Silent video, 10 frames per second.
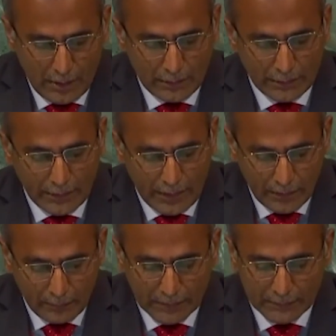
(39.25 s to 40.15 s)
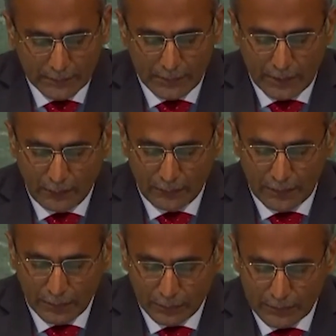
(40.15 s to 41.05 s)
The elements in the draft
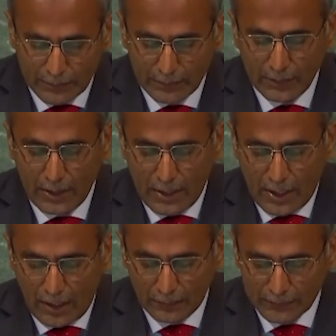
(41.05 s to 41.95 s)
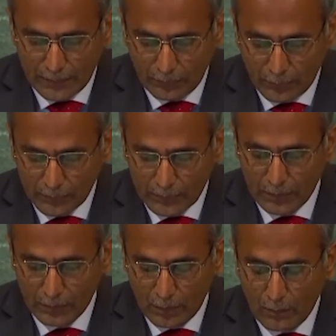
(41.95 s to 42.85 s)
resolution have set forth
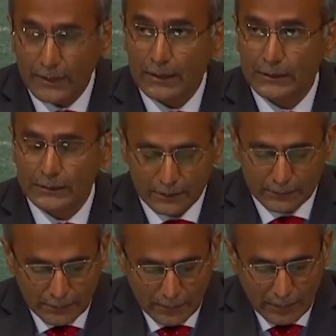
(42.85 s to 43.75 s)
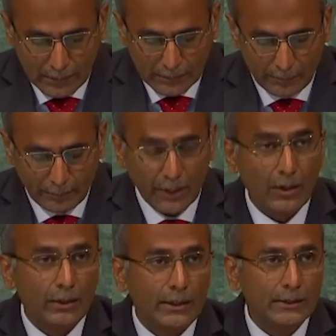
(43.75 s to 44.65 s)
common concerns, the
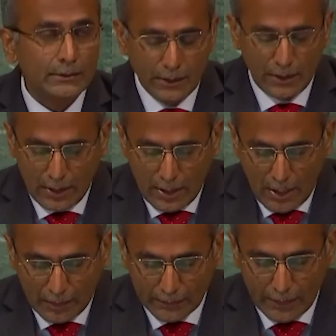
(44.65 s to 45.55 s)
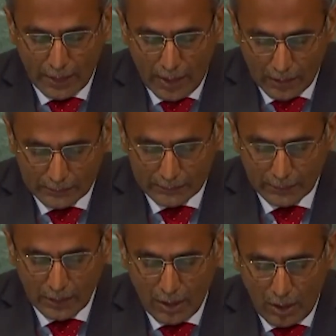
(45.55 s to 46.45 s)
priorities, and the ask
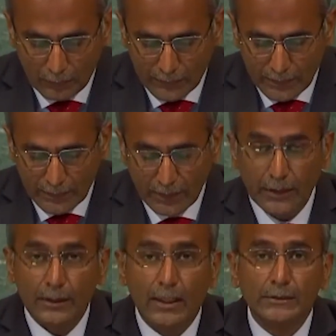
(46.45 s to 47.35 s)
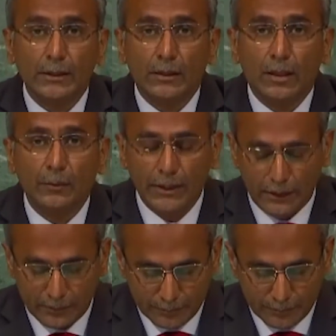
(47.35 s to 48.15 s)
of the international community.